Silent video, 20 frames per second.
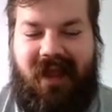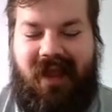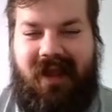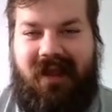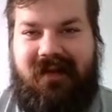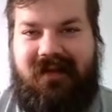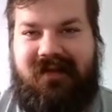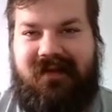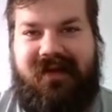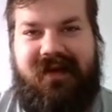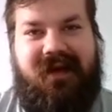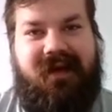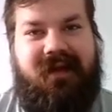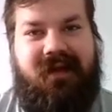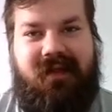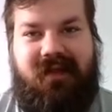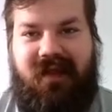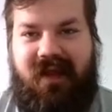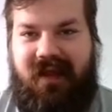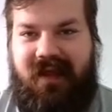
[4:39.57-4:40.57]
And uh,
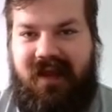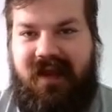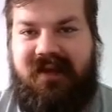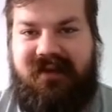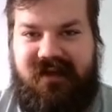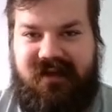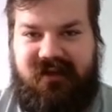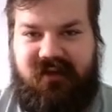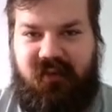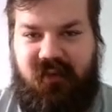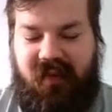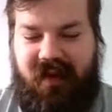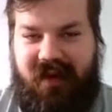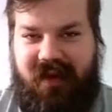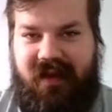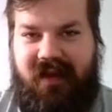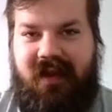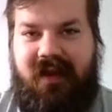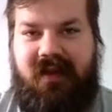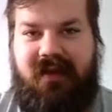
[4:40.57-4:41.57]
the easiest
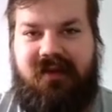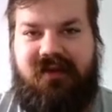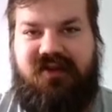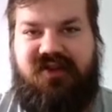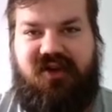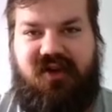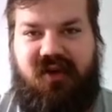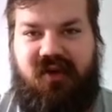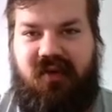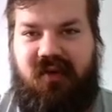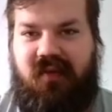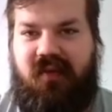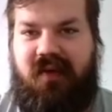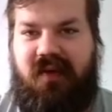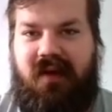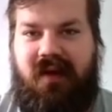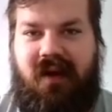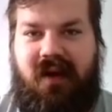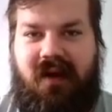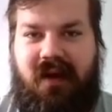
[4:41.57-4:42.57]
way to
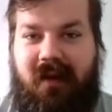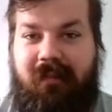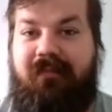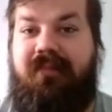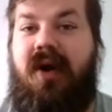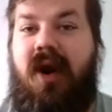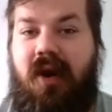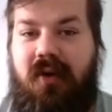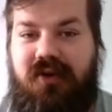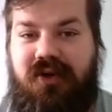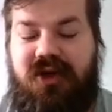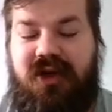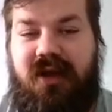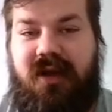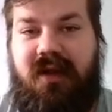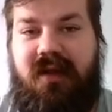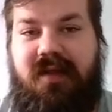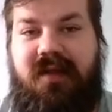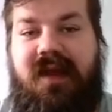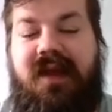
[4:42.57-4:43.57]
uh, approach
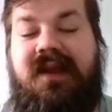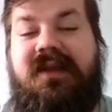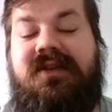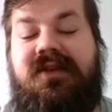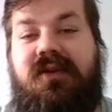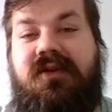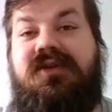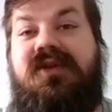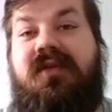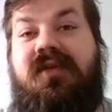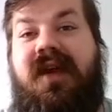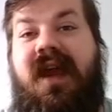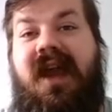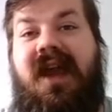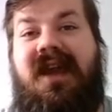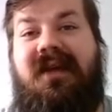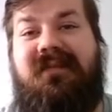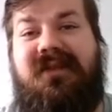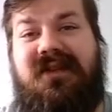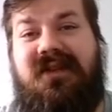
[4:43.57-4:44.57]
these sorts of
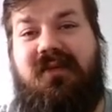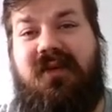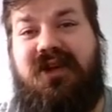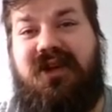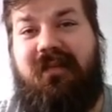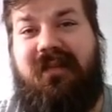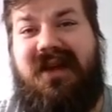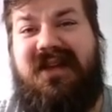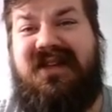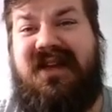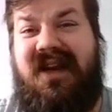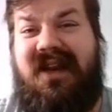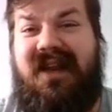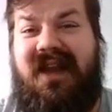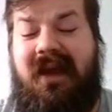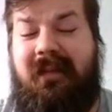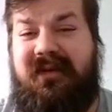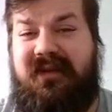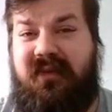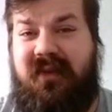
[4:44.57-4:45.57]
games, which are basically
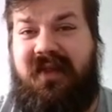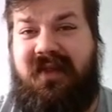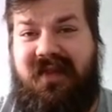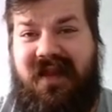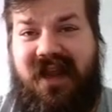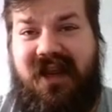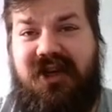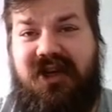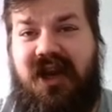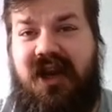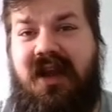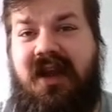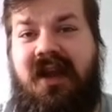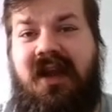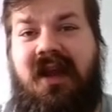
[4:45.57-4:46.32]
games with nature,